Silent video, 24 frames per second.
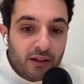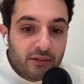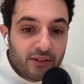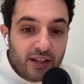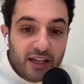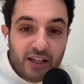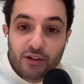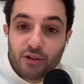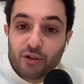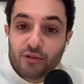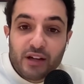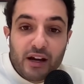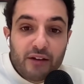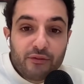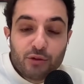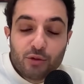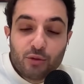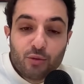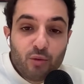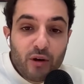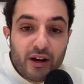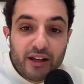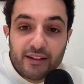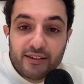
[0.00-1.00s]
They don't have
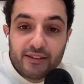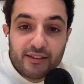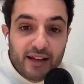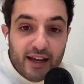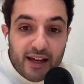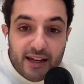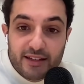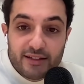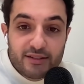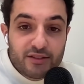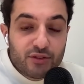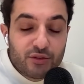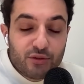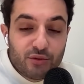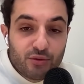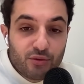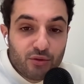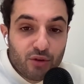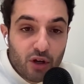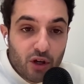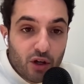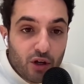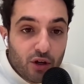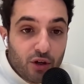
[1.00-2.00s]
to wait days
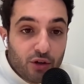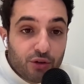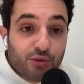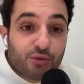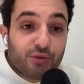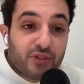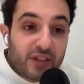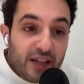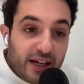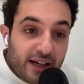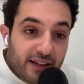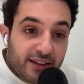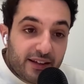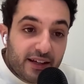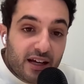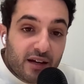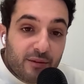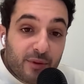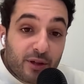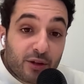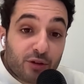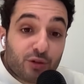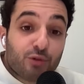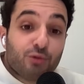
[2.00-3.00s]
to tell
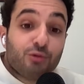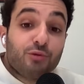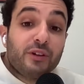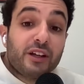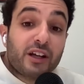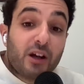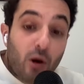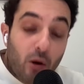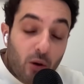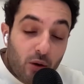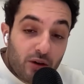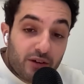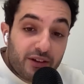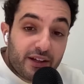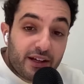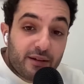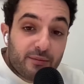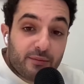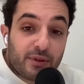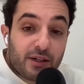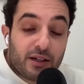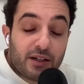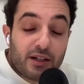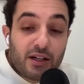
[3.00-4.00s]
them and to recall
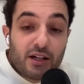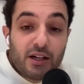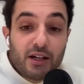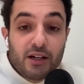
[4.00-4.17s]
them.